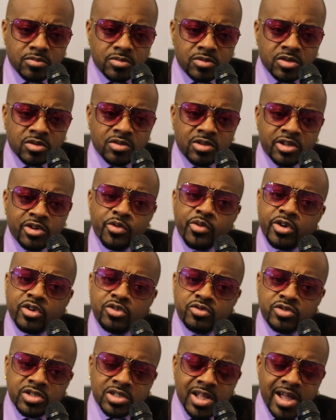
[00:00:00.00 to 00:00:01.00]
the
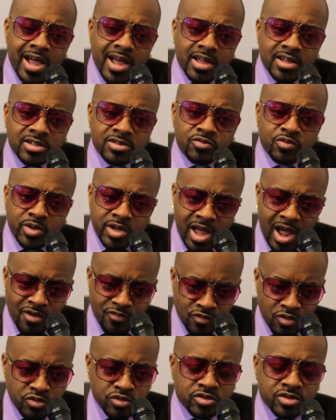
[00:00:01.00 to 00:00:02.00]
lyrical style, the way I
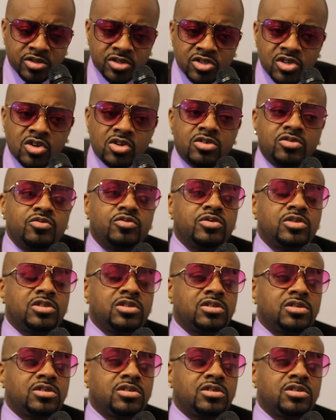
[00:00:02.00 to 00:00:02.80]
wrote the song